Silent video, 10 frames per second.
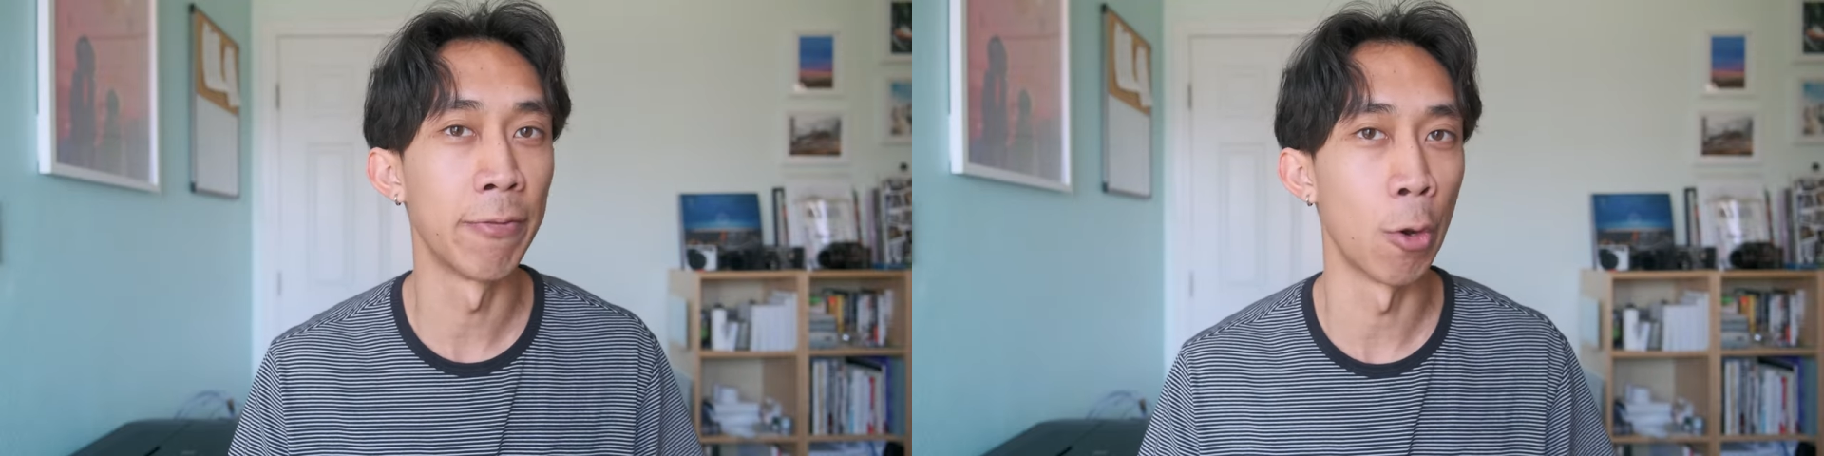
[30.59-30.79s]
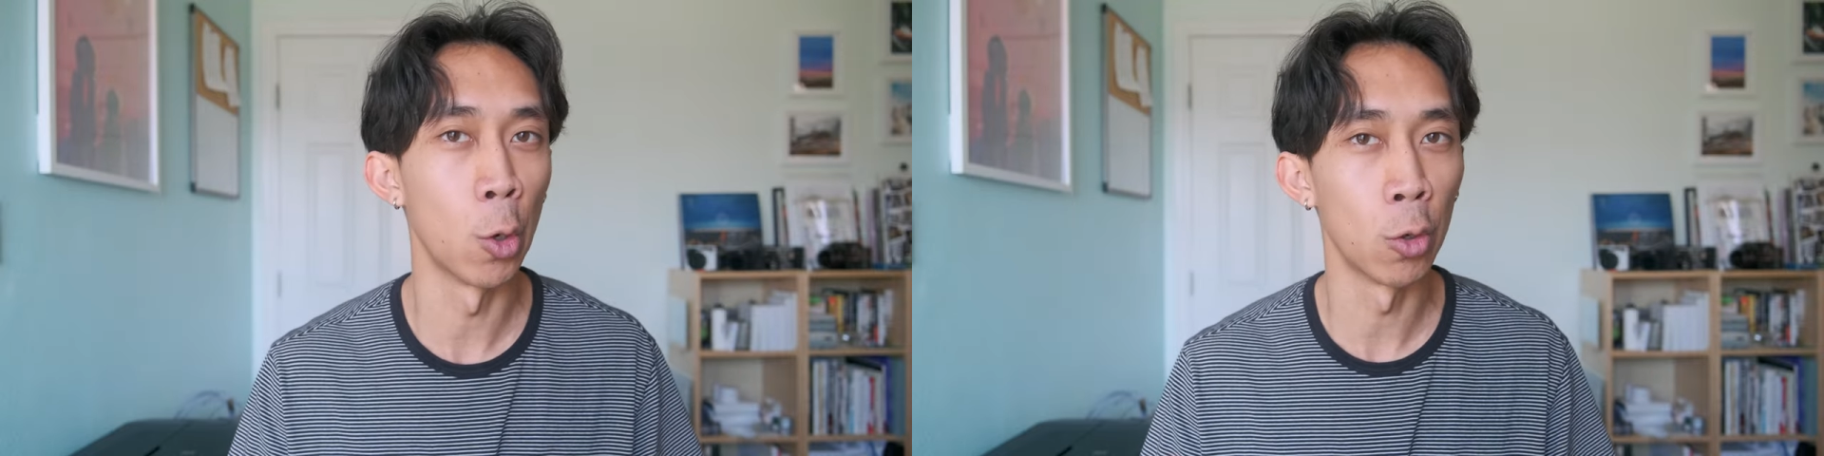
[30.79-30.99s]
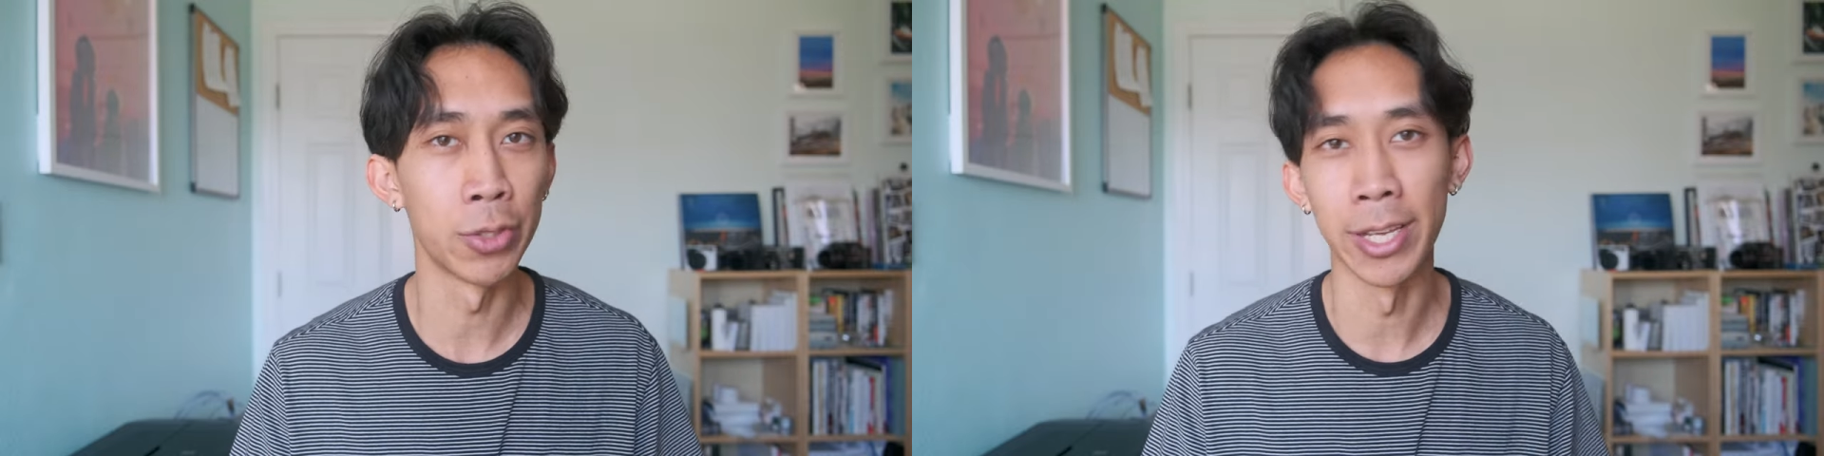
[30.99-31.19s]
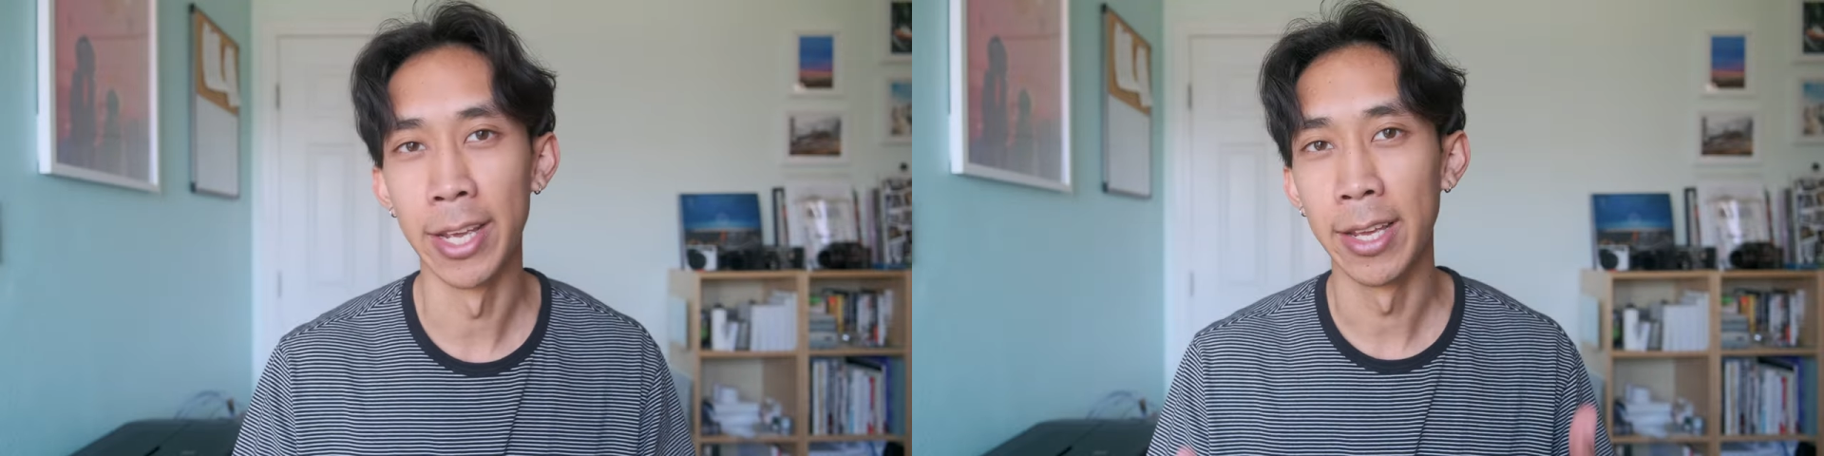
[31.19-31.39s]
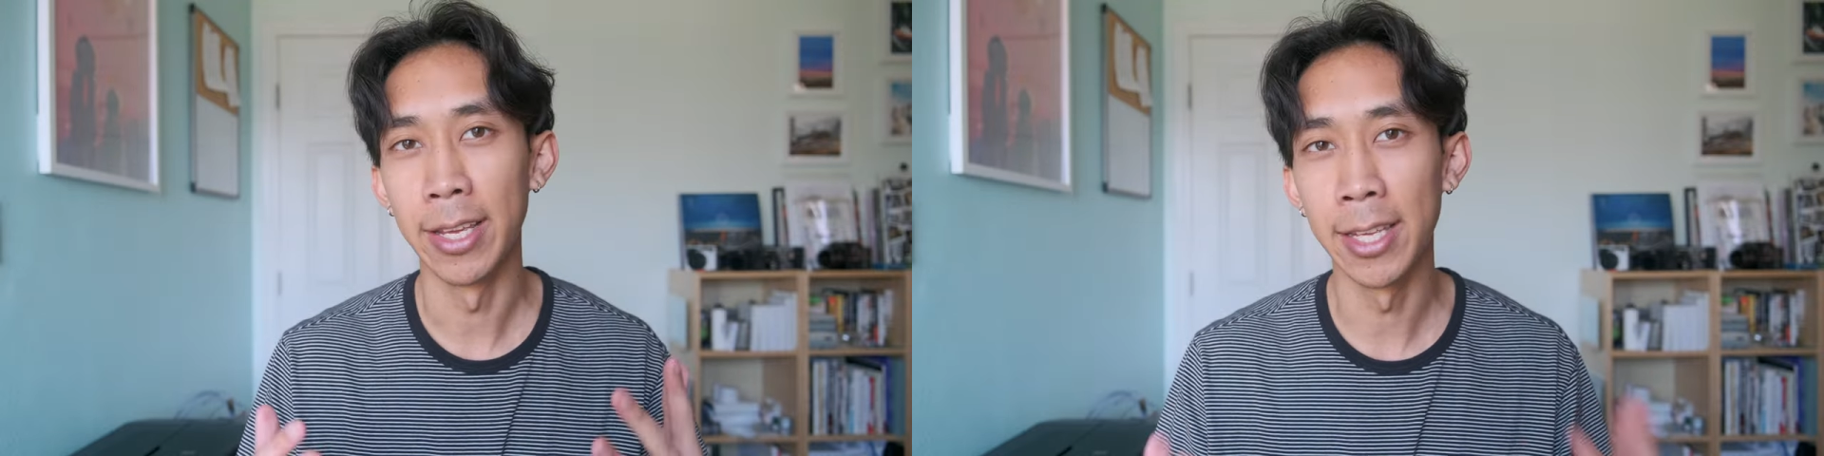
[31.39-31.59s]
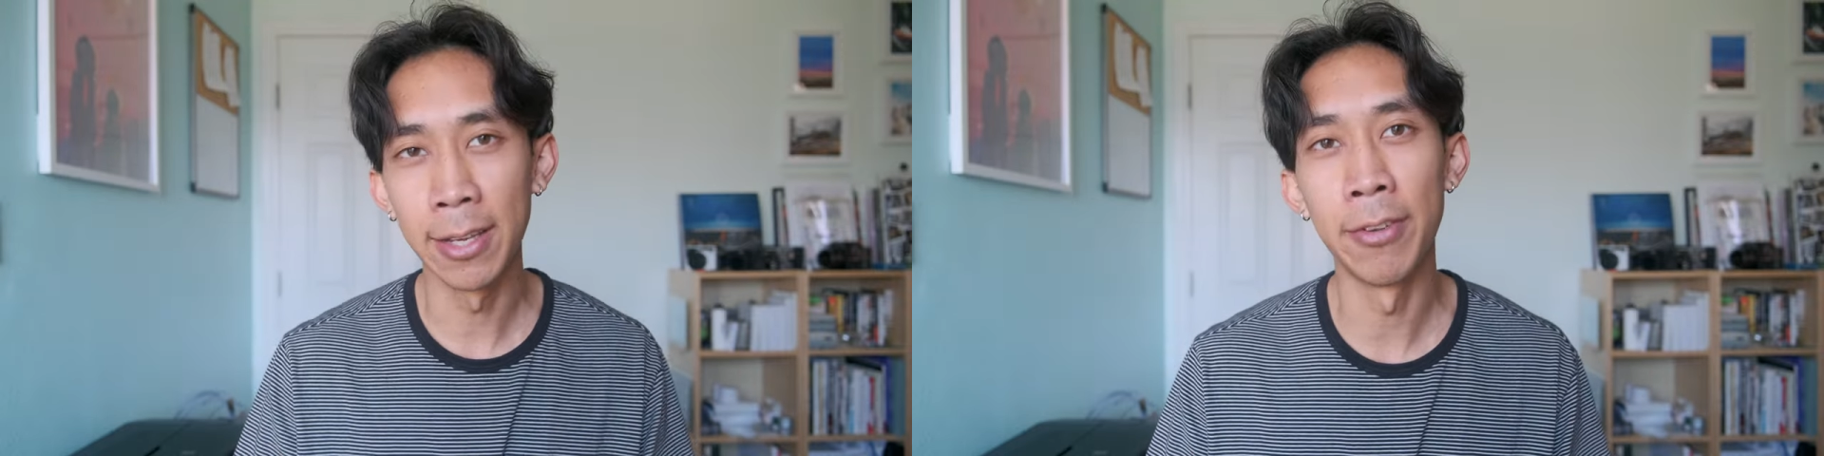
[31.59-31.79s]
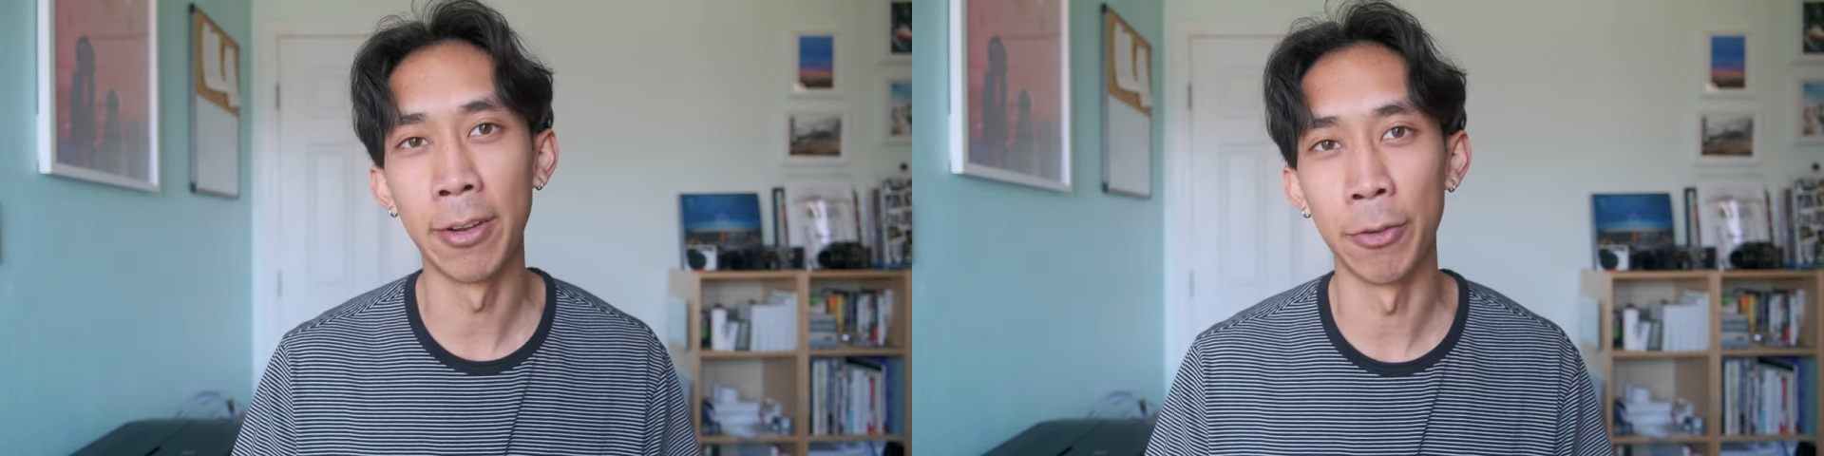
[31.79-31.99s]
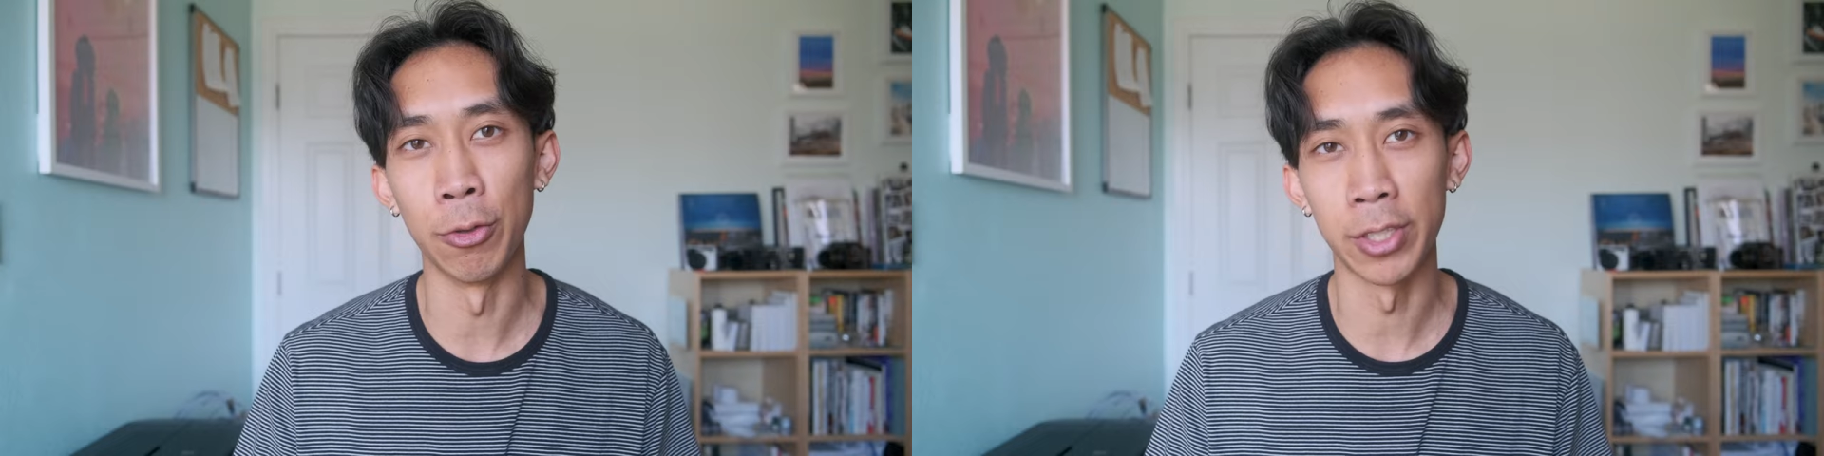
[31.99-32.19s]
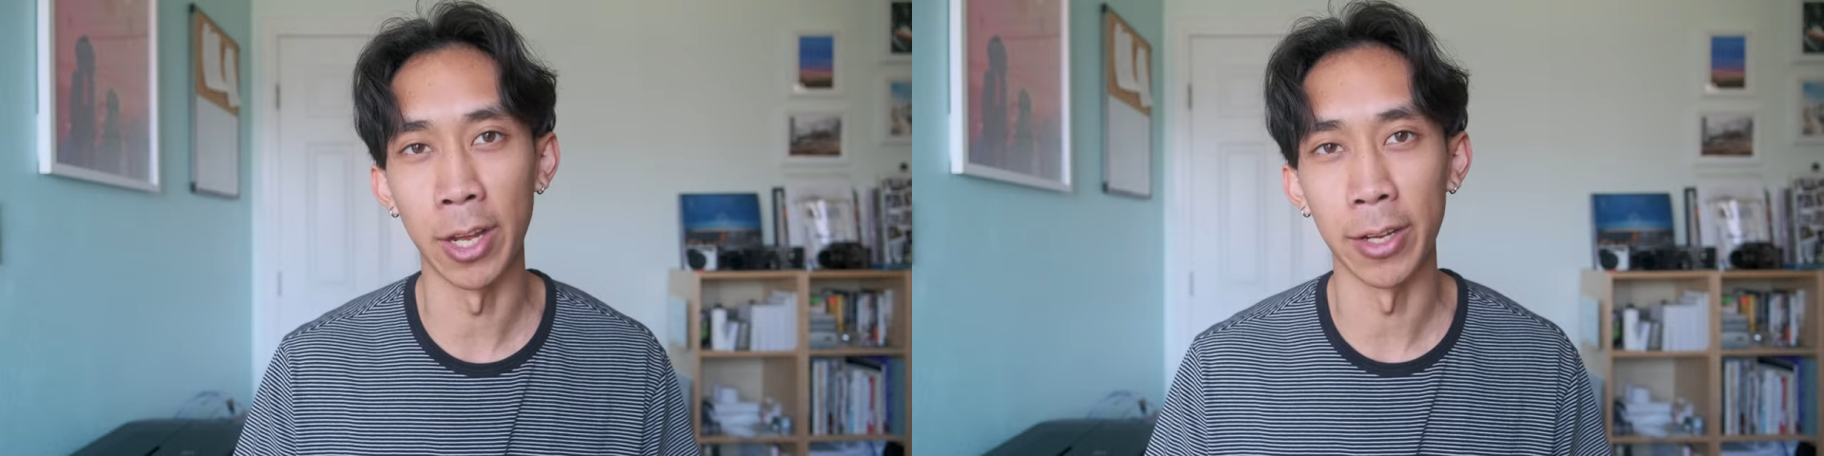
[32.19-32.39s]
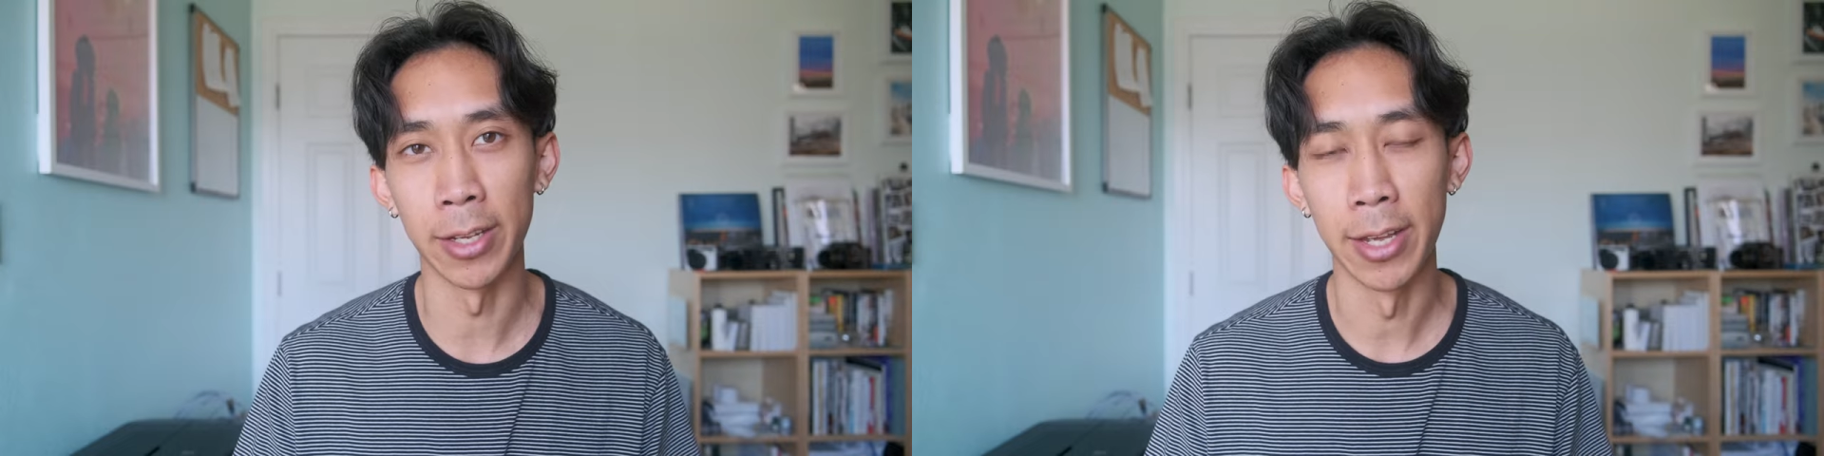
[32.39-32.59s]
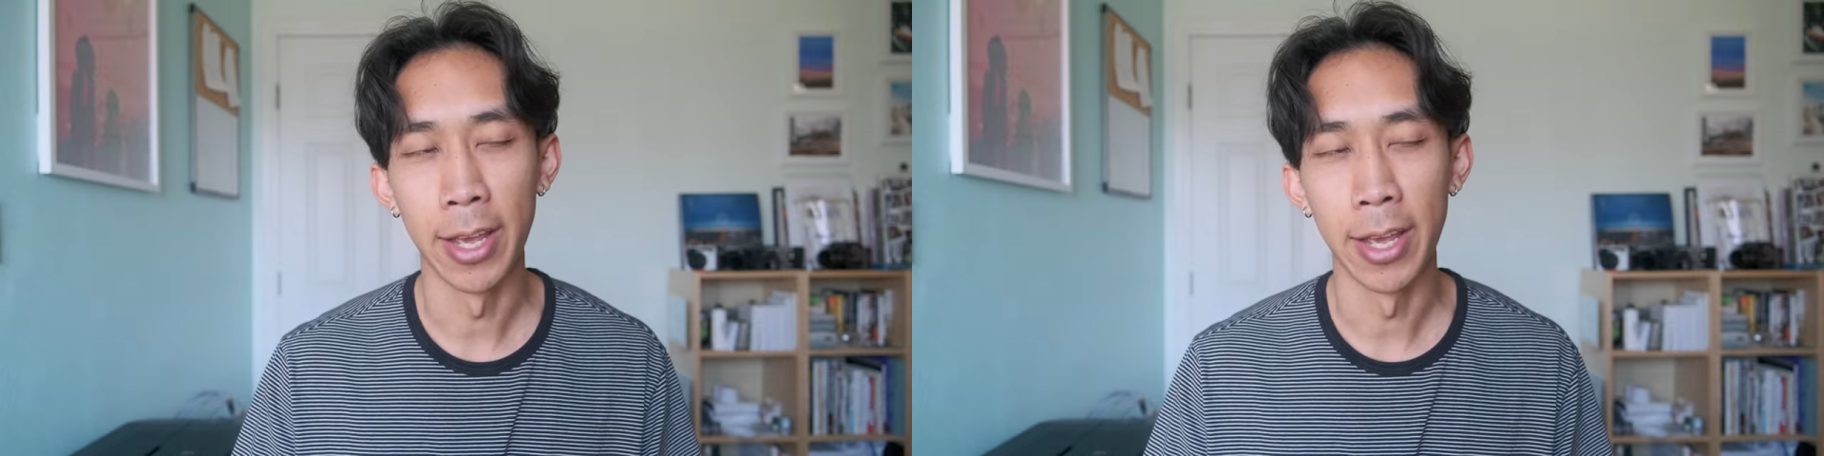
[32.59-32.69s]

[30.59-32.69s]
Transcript: photos even if you suck.